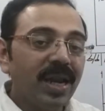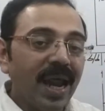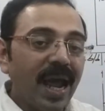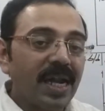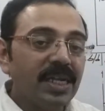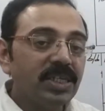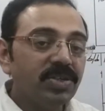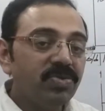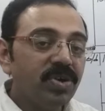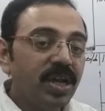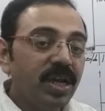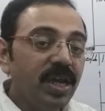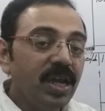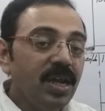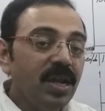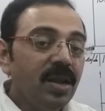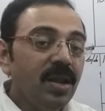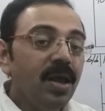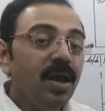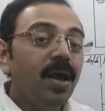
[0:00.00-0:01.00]
transfer
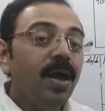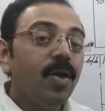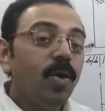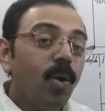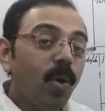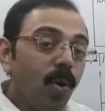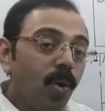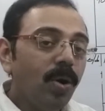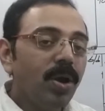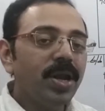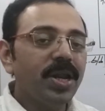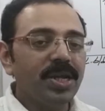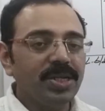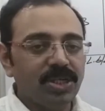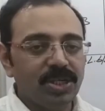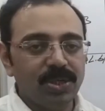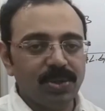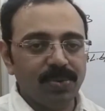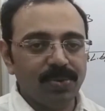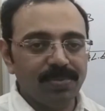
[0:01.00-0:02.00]
in old
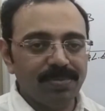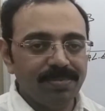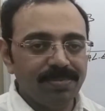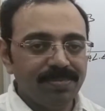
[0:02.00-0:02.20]
ratio.